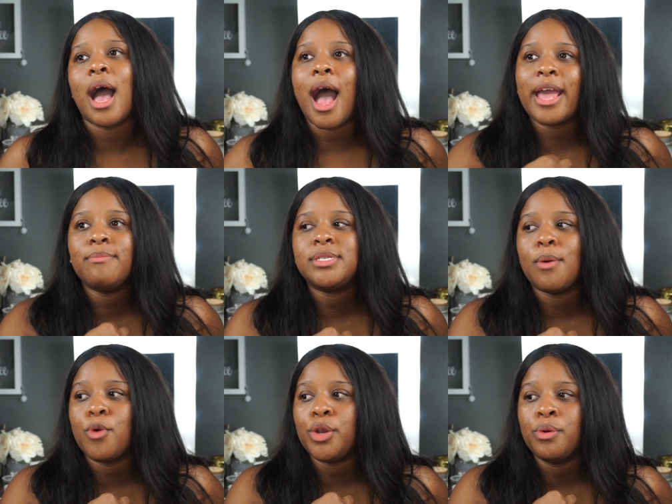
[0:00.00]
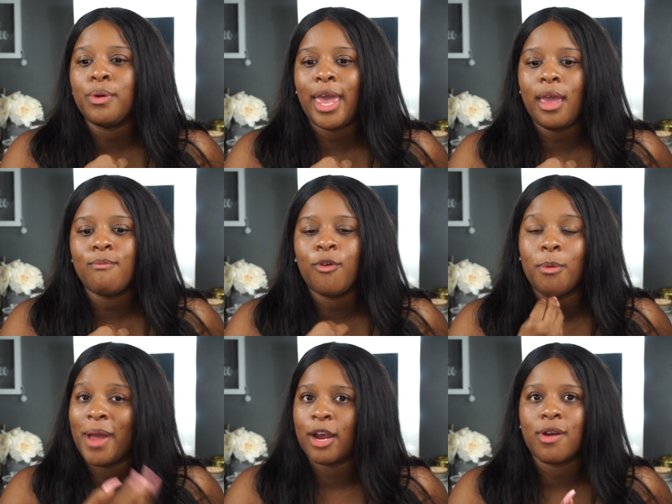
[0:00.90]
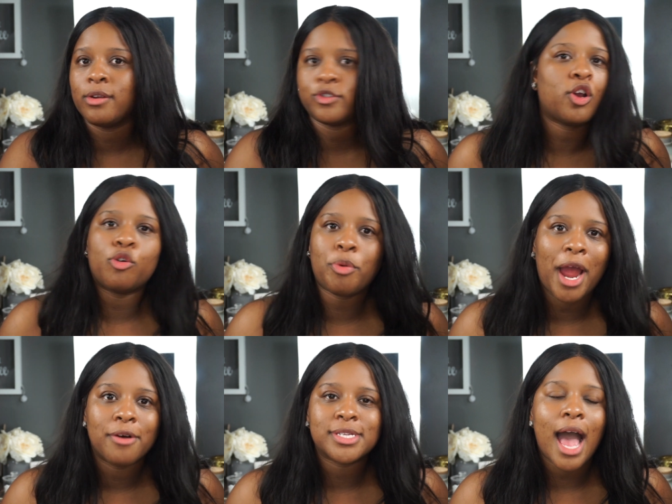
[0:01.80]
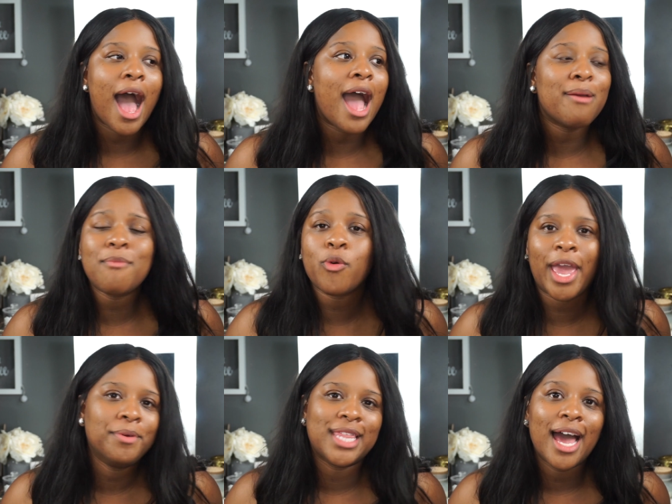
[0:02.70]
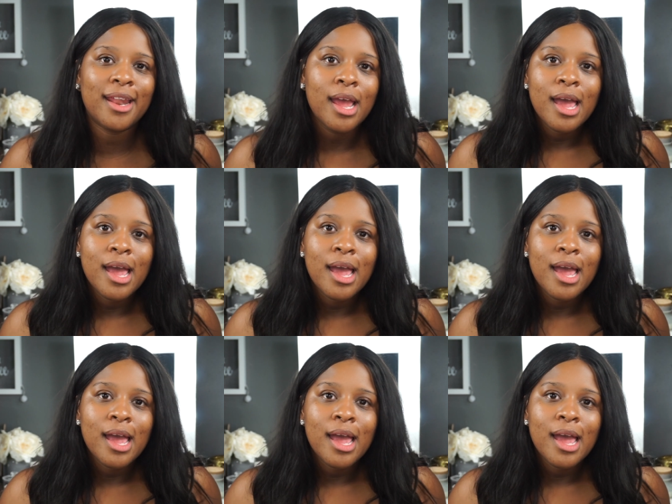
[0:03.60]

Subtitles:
I am someone who came from a background of struggle brows. I am okay with that.